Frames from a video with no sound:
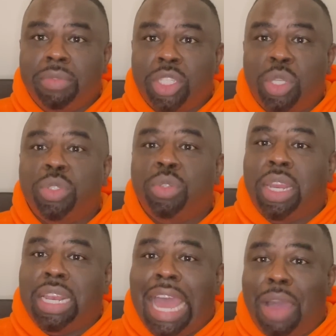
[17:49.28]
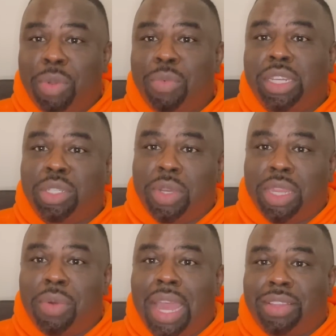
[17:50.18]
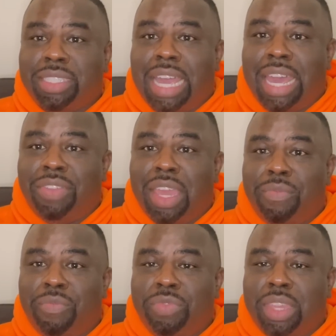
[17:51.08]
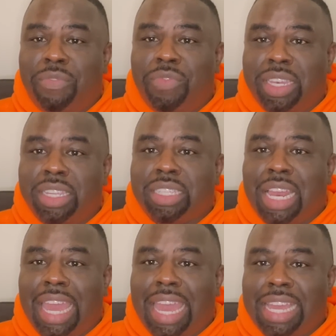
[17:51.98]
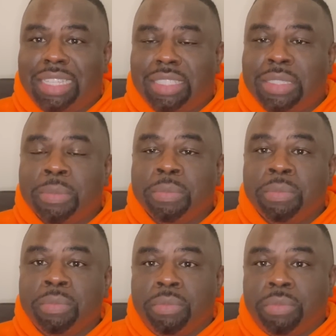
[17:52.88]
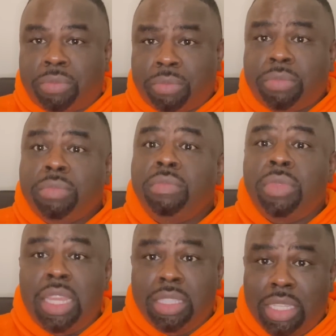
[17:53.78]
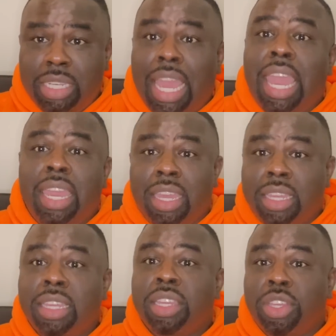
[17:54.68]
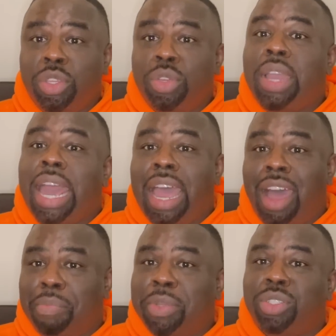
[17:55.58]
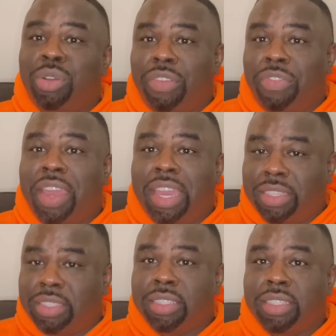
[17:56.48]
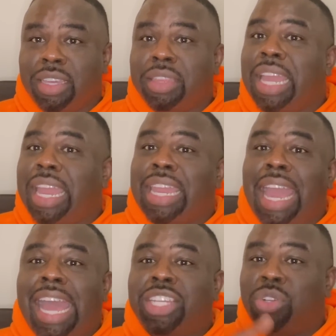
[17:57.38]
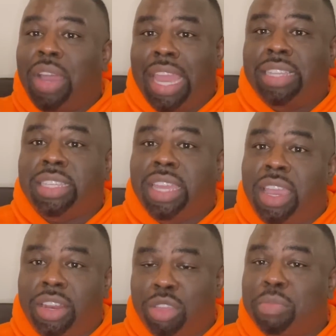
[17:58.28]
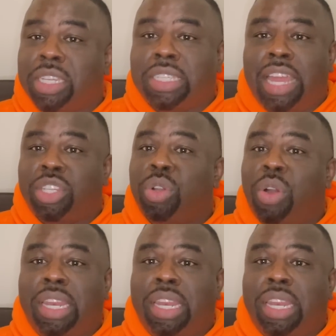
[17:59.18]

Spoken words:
She was doing a lot with Winter when they were outside of that fitness class. Today, you got all up in Joy's face. Thank God Joy ain't scared of you because Joy